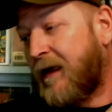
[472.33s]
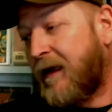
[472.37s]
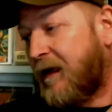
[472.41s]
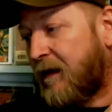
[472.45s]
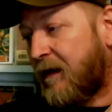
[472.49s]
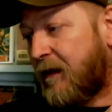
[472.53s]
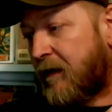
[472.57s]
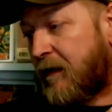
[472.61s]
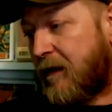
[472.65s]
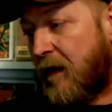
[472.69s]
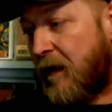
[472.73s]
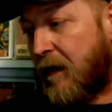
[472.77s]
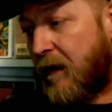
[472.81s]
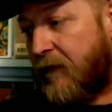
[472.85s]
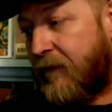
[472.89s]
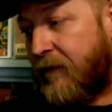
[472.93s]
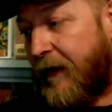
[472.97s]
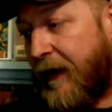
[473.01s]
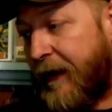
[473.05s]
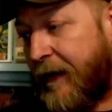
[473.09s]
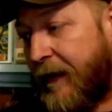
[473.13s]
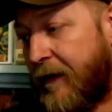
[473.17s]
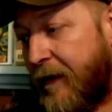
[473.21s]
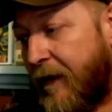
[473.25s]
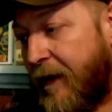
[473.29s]
Darth
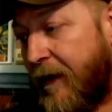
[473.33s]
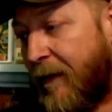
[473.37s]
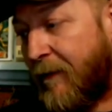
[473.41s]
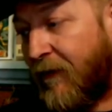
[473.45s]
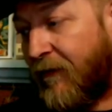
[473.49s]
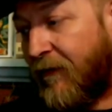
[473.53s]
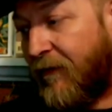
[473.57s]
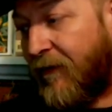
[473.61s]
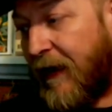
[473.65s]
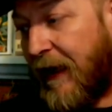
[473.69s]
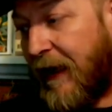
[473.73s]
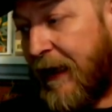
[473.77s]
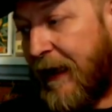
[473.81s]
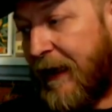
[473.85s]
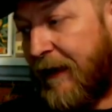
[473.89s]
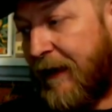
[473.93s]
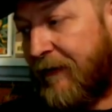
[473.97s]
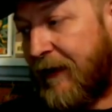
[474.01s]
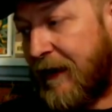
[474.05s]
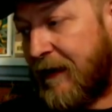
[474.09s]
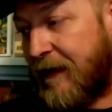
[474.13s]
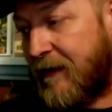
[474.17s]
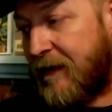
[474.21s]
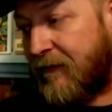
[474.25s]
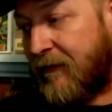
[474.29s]
Vader number 5.
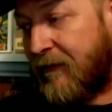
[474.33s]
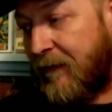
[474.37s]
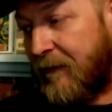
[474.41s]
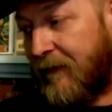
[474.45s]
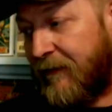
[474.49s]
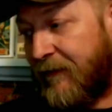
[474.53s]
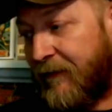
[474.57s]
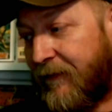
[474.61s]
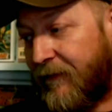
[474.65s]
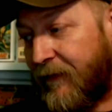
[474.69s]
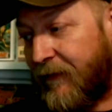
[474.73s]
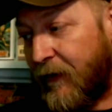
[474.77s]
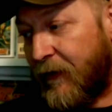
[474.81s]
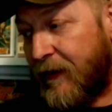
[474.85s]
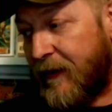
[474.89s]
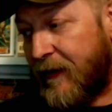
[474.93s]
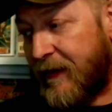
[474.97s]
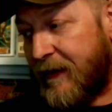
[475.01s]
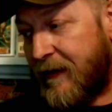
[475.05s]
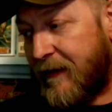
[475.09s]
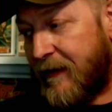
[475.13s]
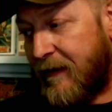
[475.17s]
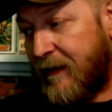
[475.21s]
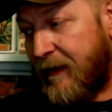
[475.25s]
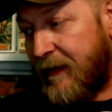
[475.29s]
That's from the
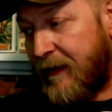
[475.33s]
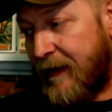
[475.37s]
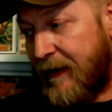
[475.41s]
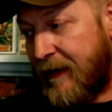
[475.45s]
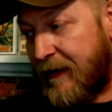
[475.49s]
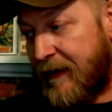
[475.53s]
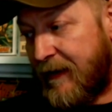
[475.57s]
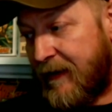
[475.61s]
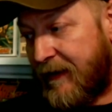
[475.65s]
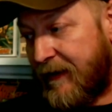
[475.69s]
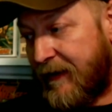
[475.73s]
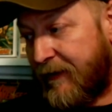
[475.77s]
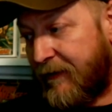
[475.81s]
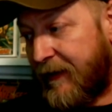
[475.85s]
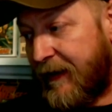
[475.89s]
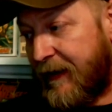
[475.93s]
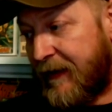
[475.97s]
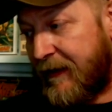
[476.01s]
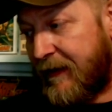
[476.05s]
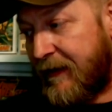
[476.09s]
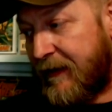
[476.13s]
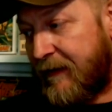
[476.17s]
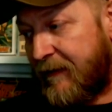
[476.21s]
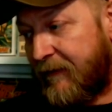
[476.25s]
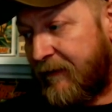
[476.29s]
first
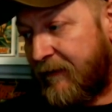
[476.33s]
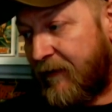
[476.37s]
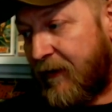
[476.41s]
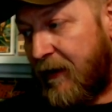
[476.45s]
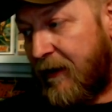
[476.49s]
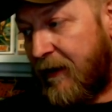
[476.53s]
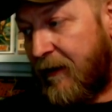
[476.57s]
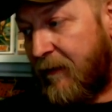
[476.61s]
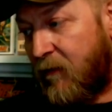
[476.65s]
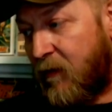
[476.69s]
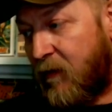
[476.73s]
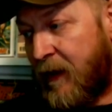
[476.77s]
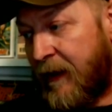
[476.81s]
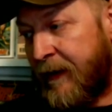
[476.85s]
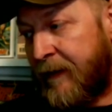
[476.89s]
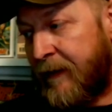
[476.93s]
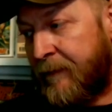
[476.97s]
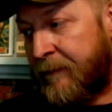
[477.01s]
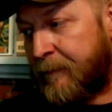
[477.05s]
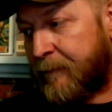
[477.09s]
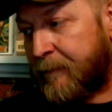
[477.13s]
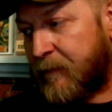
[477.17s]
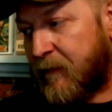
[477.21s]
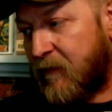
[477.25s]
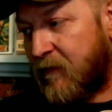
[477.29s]
series, volume 1.
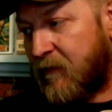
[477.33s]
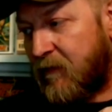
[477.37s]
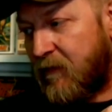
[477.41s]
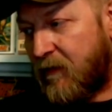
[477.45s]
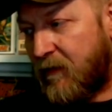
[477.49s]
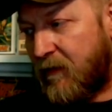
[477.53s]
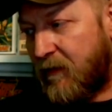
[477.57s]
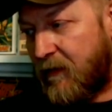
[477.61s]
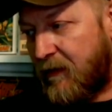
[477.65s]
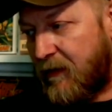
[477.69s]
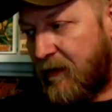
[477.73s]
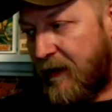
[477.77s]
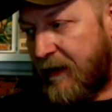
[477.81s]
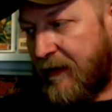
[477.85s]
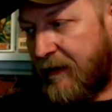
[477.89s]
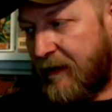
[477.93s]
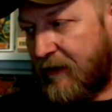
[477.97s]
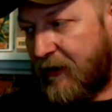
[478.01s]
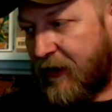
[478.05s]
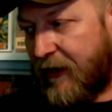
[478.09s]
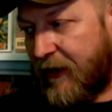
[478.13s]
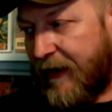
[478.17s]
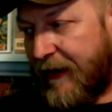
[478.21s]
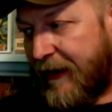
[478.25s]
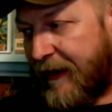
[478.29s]
Ooh, look at how
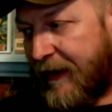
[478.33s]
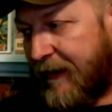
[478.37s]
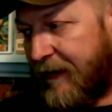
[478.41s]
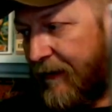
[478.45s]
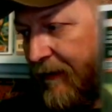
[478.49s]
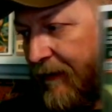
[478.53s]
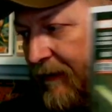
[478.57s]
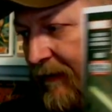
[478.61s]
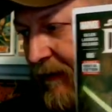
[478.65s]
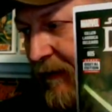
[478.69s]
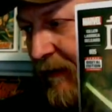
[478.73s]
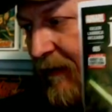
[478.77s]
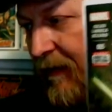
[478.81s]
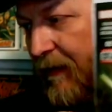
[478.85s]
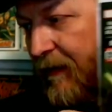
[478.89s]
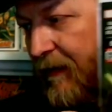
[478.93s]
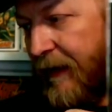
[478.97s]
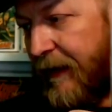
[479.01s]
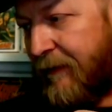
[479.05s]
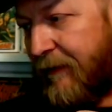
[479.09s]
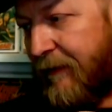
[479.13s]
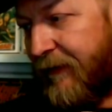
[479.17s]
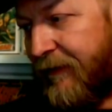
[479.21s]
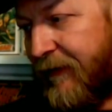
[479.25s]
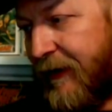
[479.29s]
shiny! Look at all that
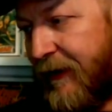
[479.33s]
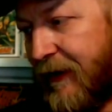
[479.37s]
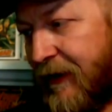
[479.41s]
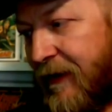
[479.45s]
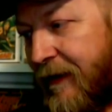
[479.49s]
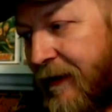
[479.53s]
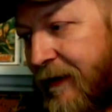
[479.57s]
reflection on